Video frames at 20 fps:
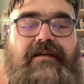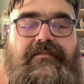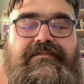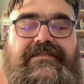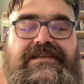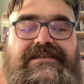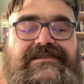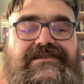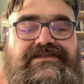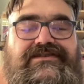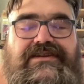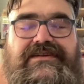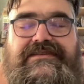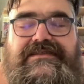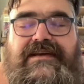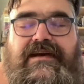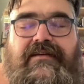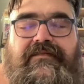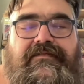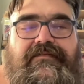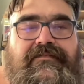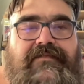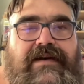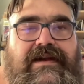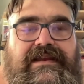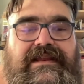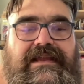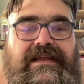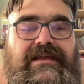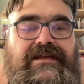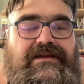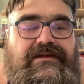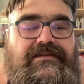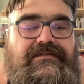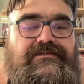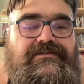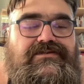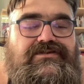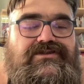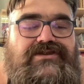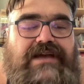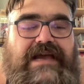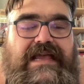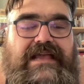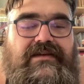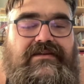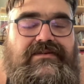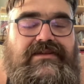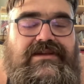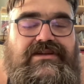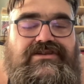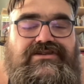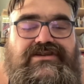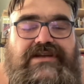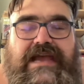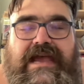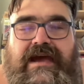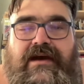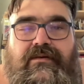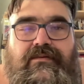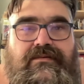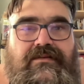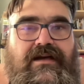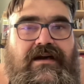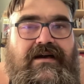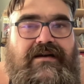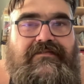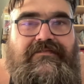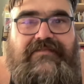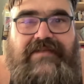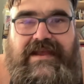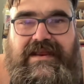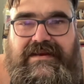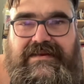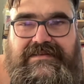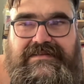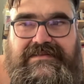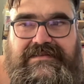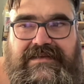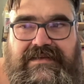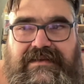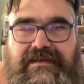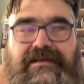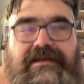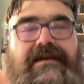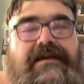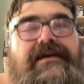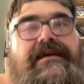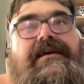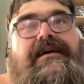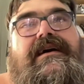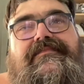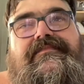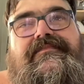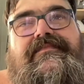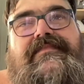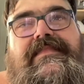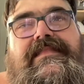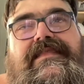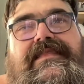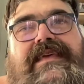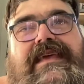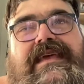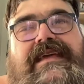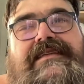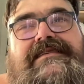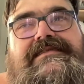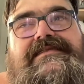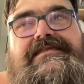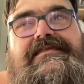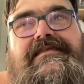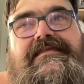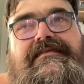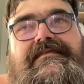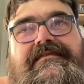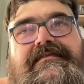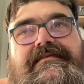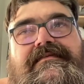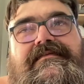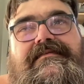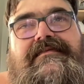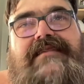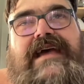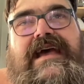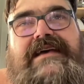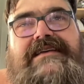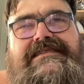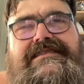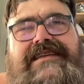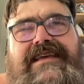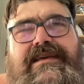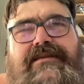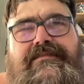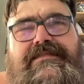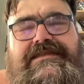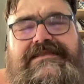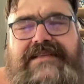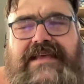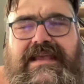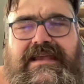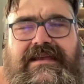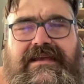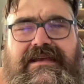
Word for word: This is just a funny, childish outlaw fantasy that has him as like